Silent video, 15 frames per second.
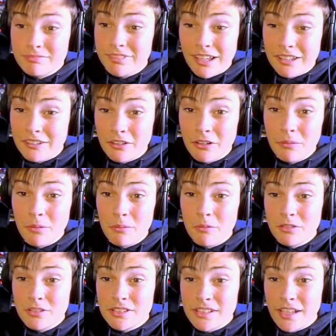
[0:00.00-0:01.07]
I don't know what
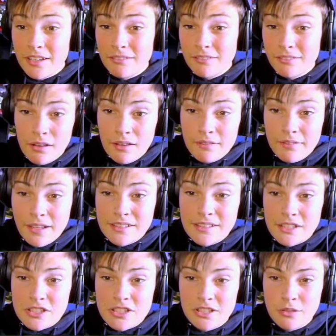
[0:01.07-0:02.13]
more to say. That's
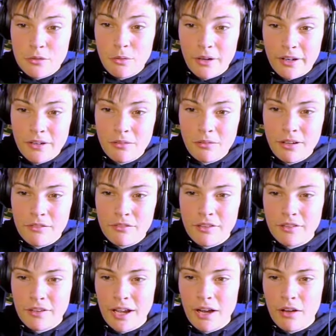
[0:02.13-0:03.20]
actually quite cool
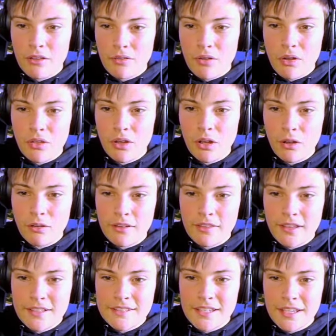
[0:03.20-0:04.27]
how they've got the lorry
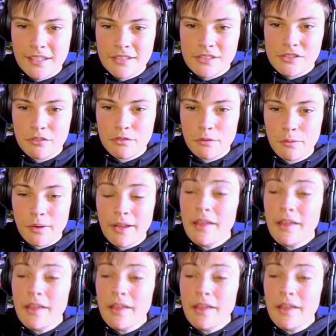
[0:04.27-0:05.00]
there taking stuff away.